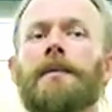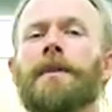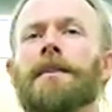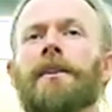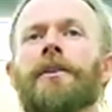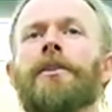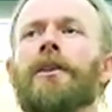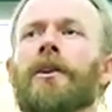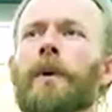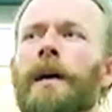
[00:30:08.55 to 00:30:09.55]
material
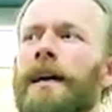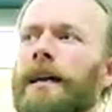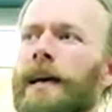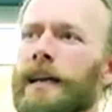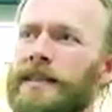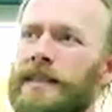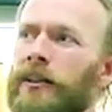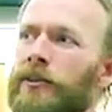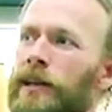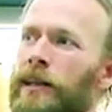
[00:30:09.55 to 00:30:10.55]
away and
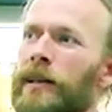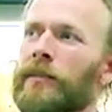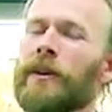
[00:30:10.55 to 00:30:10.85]
accelerating it